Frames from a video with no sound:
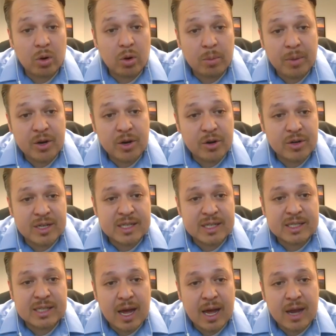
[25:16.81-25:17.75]
It's more about
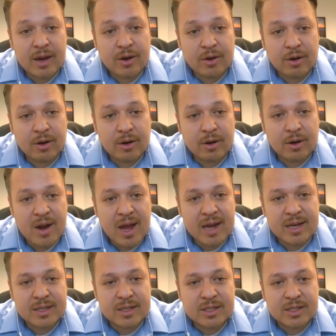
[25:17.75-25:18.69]
your desire,
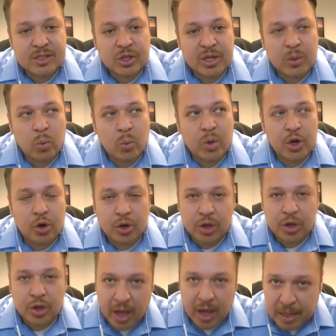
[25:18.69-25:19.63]
not necessarily
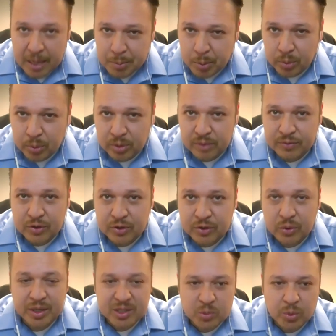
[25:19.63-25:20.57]
what you're capable
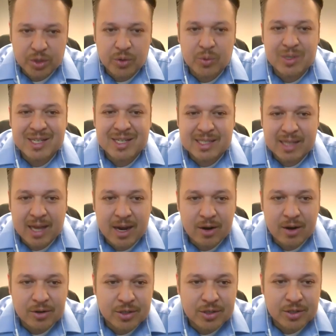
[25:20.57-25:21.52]
of doing. It's what you
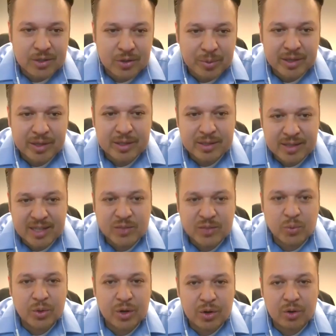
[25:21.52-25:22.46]
desire to do,
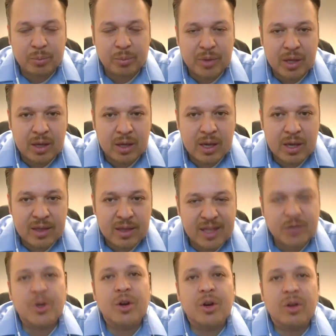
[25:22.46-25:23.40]
because that's where you'll be,
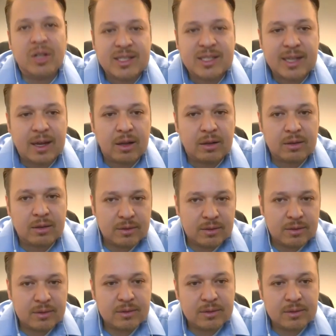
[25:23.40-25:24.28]
that's where you'll excel.